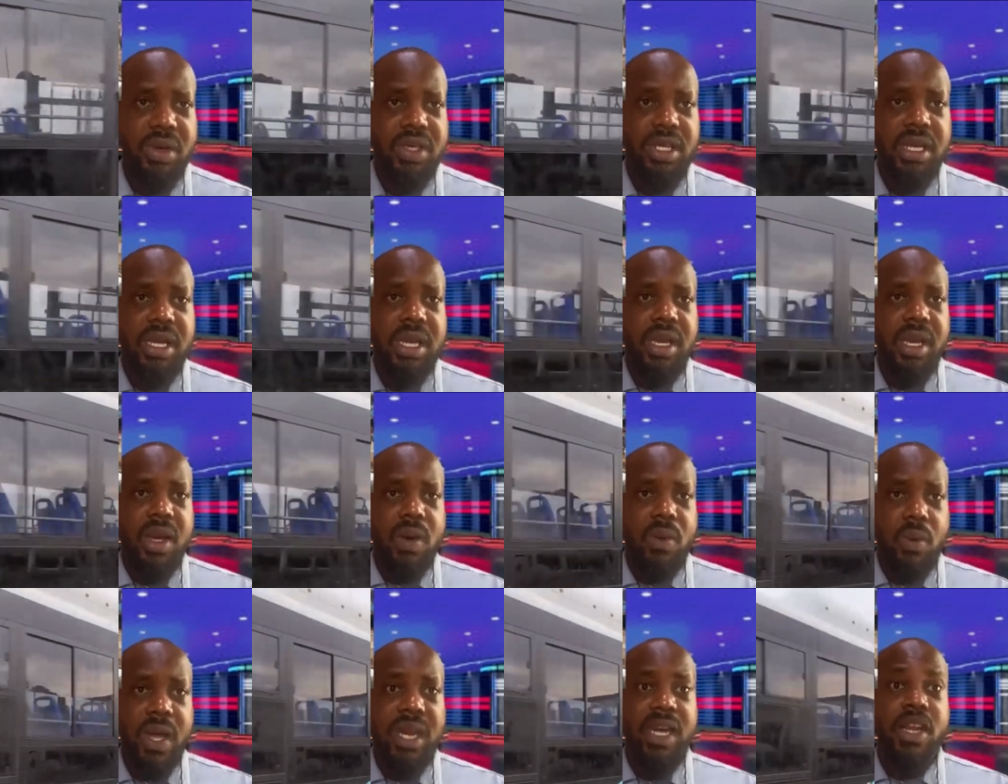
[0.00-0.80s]
But
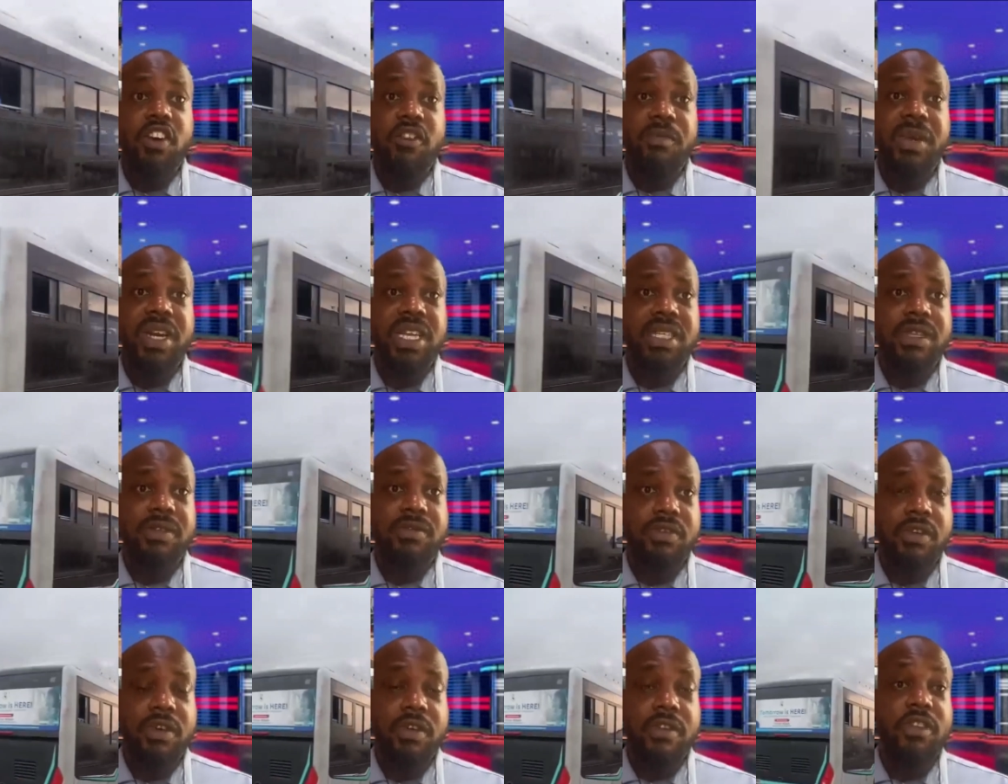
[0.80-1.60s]
when government is
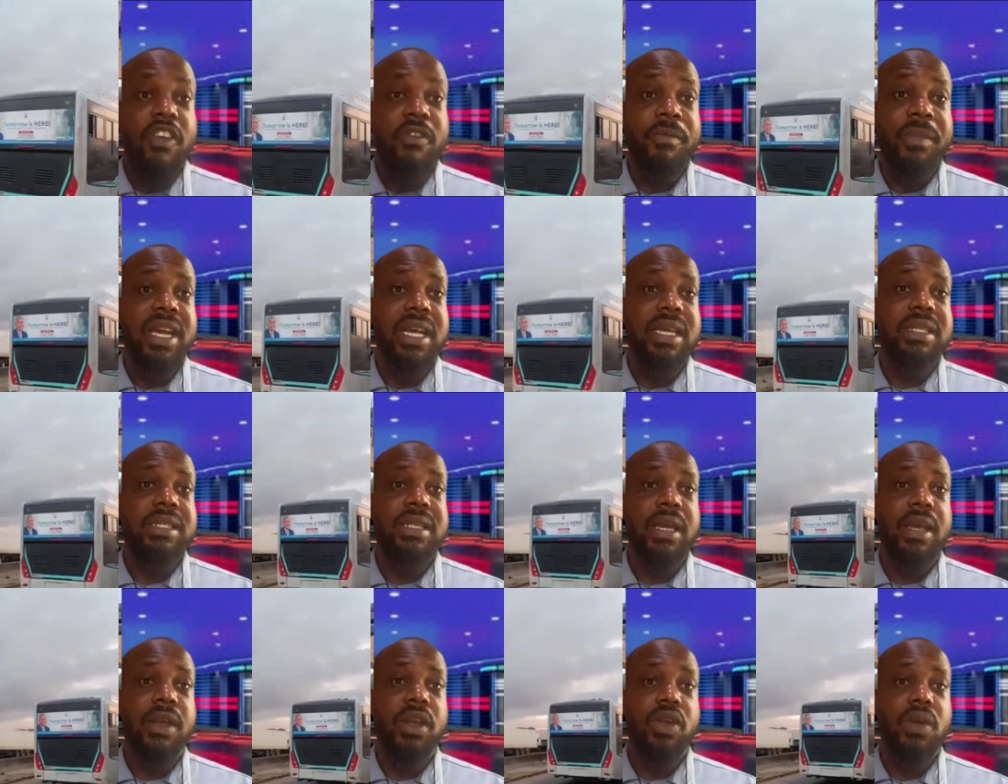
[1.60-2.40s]
involved, government can
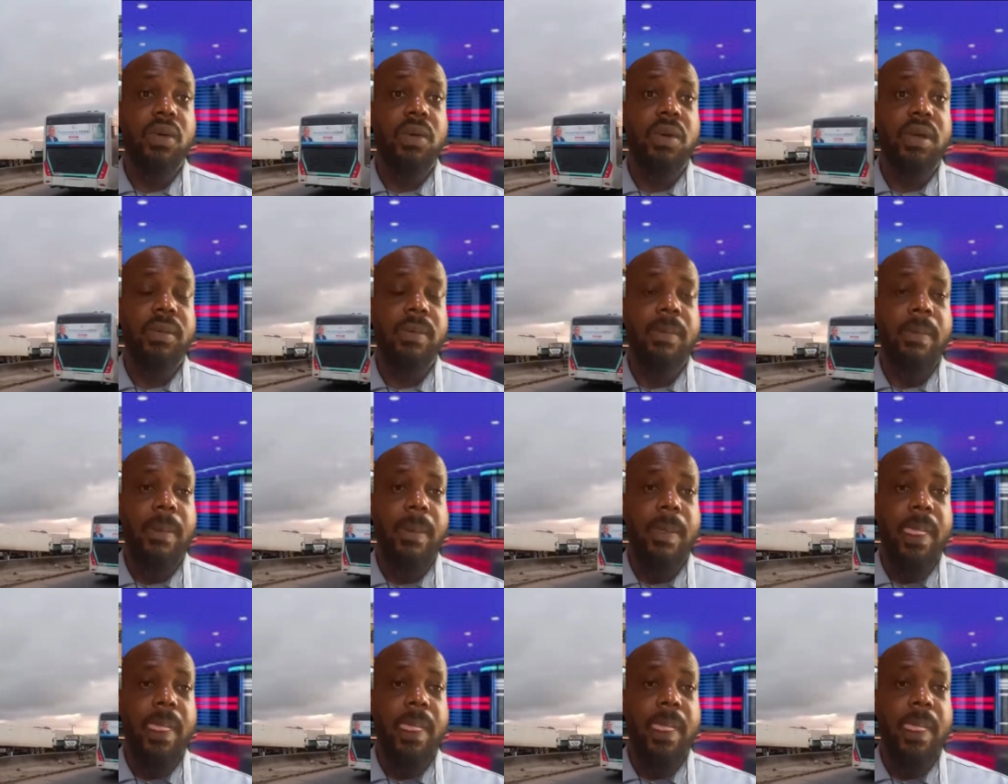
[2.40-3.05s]
say, you know what,